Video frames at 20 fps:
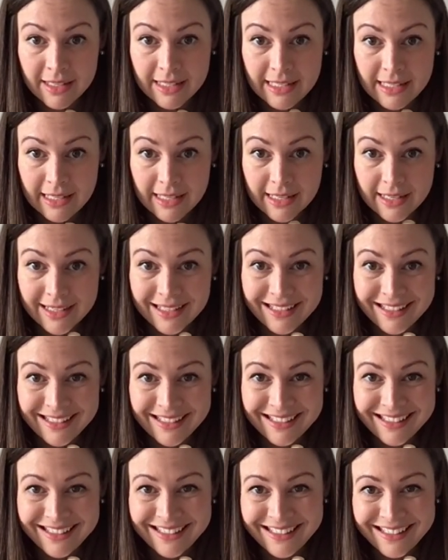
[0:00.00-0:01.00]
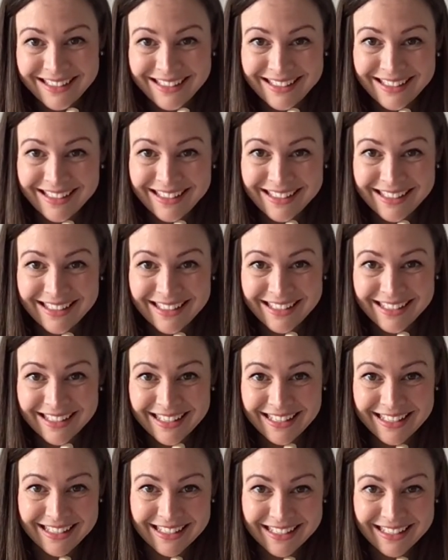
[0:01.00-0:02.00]
E.
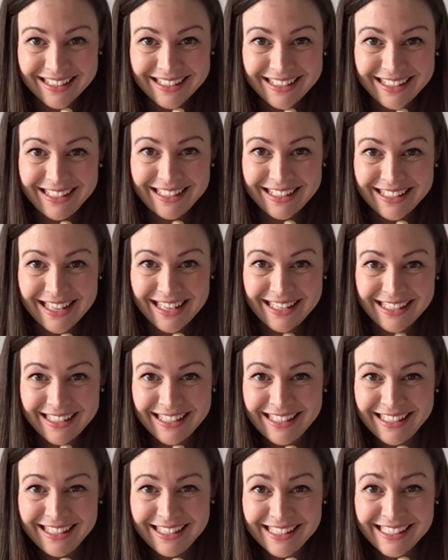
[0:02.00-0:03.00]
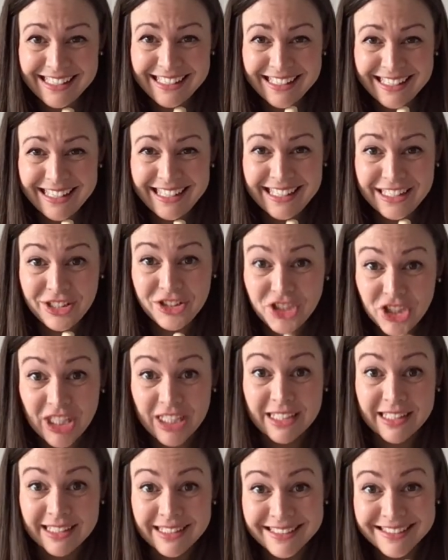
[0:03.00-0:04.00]
E. E. E. E. E. E.
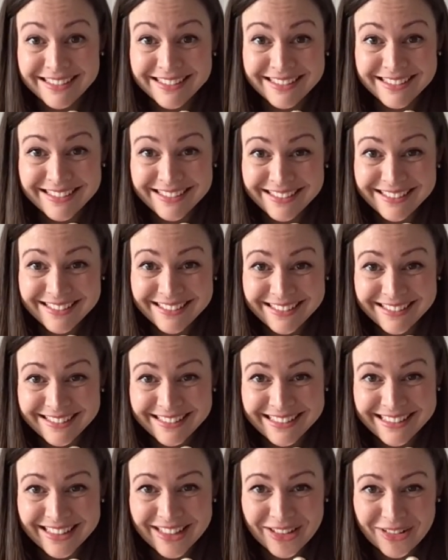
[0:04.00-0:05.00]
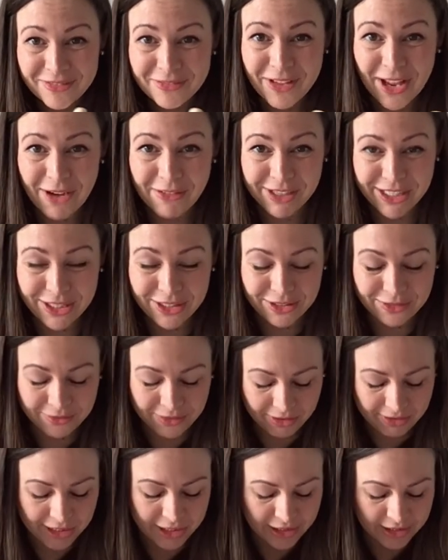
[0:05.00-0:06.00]
G. Very
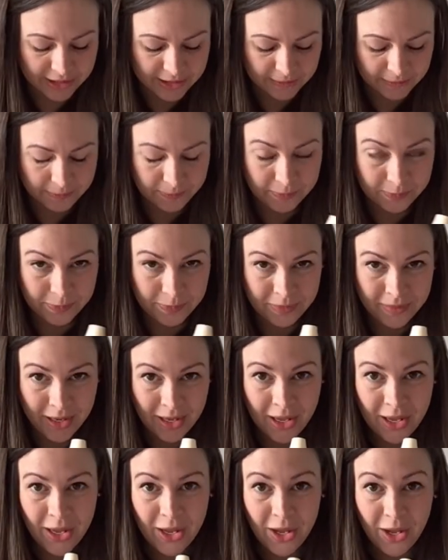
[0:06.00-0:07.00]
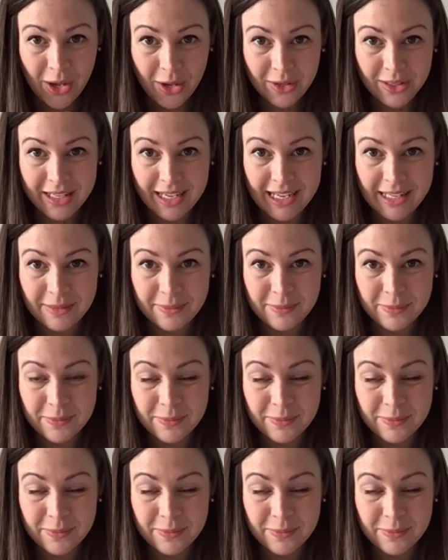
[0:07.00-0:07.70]
good, very good. Okay.